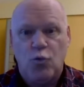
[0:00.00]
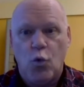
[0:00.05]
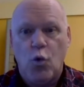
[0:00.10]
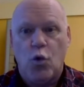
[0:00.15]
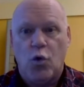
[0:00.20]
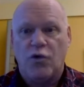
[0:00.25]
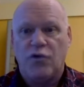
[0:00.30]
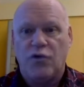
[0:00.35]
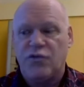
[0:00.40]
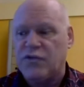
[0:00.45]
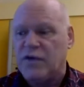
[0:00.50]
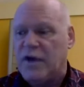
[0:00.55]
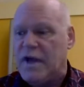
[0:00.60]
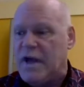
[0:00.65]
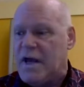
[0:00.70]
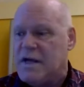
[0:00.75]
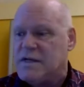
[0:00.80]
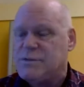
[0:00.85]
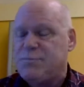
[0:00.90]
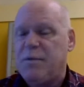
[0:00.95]
wars,
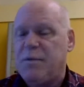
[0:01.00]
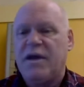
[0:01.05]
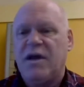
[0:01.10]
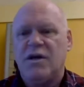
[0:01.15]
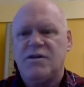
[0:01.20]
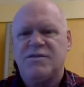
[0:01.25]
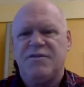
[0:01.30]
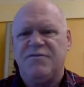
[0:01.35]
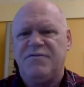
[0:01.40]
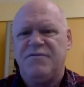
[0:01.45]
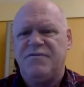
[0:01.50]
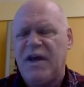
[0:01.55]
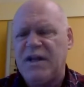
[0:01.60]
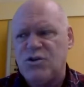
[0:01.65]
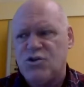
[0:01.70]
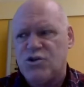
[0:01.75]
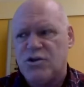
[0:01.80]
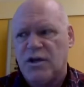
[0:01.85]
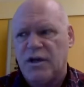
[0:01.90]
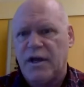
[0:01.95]
is because
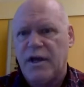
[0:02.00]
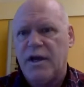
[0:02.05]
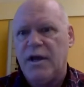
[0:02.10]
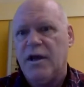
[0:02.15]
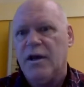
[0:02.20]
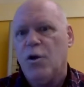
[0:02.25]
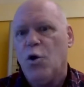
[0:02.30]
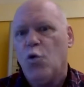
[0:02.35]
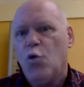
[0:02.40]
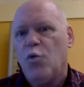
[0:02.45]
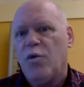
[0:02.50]
eventually,